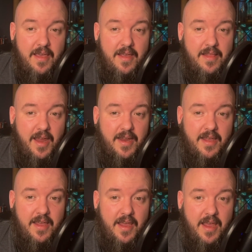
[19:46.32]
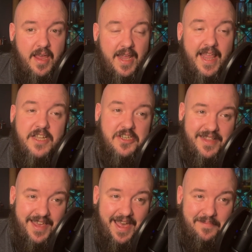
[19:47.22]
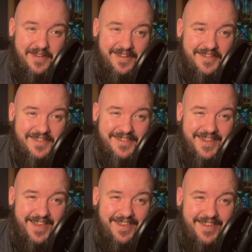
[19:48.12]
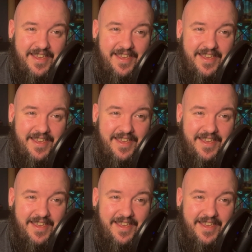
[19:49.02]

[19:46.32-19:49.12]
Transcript: like allegedly happened, I should say.